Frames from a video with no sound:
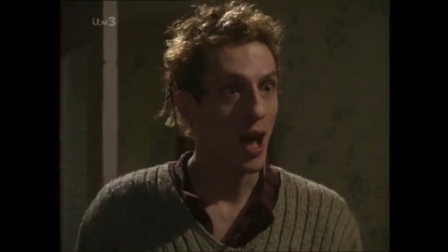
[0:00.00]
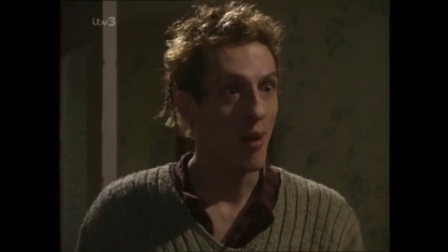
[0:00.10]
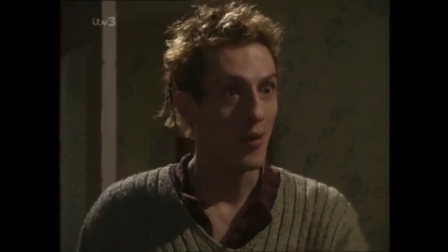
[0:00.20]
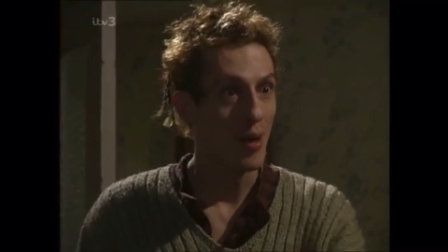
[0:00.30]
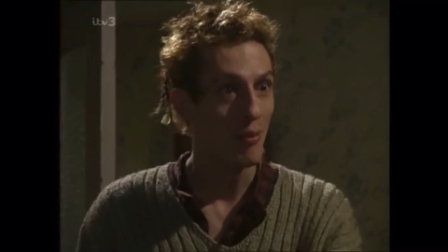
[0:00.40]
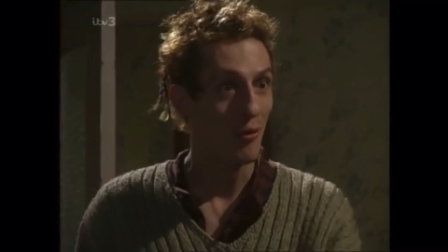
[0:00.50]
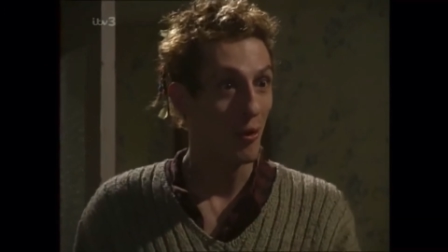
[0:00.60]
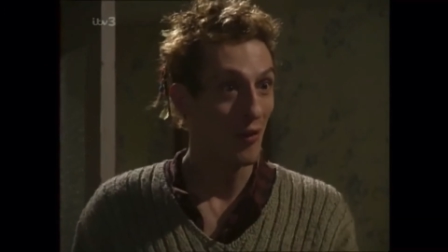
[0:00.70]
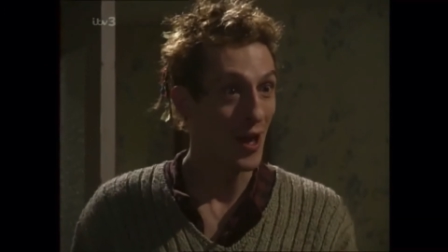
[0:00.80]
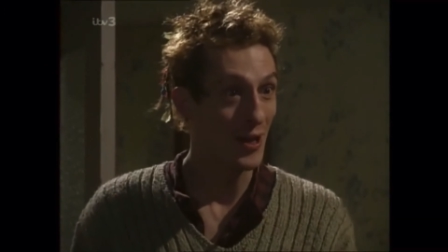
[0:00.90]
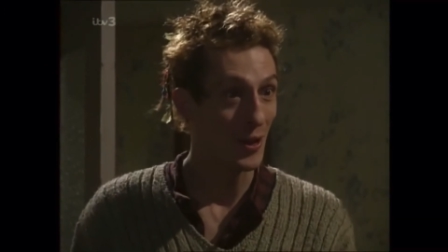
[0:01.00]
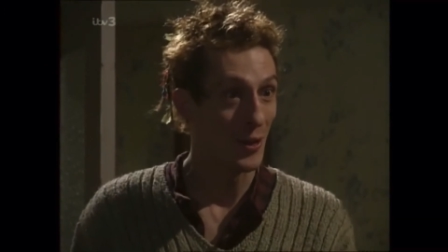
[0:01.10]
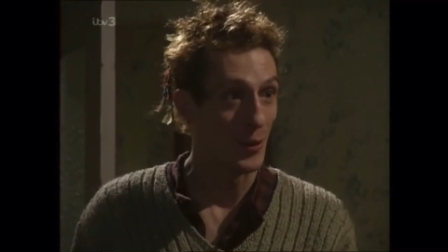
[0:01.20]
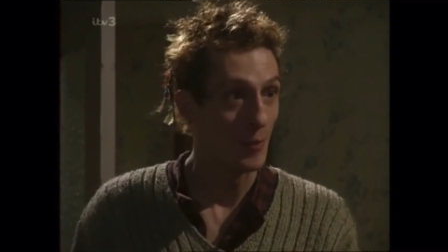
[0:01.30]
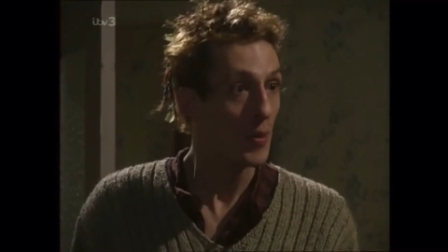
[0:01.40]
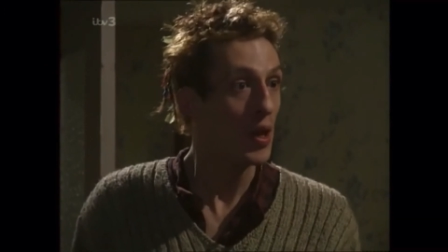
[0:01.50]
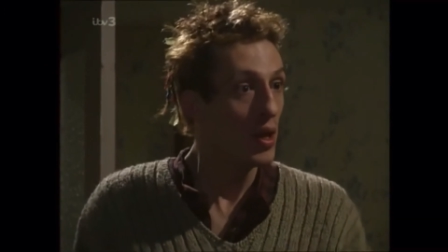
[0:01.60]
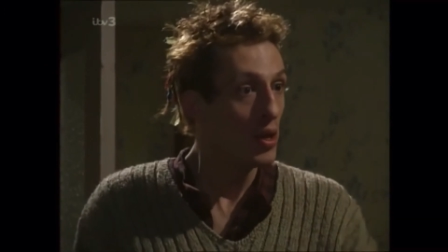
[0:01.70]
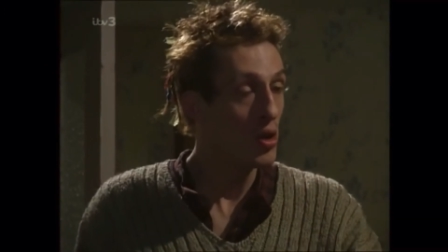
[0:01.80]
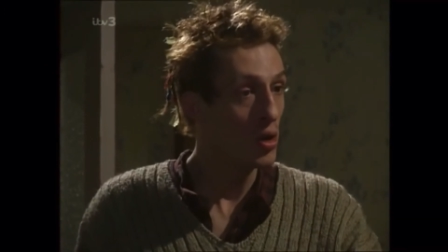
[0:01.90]
up there before they do.
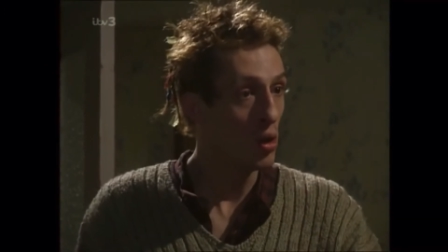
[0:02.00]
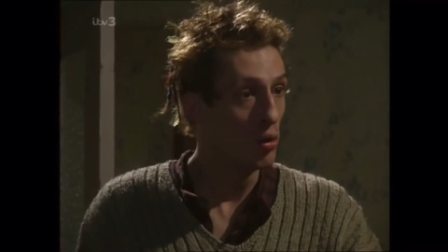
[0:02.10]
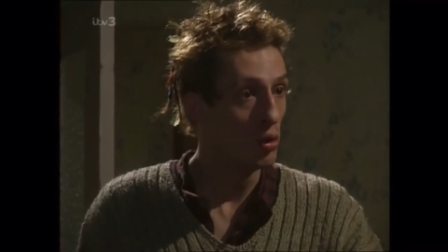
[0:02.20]
You call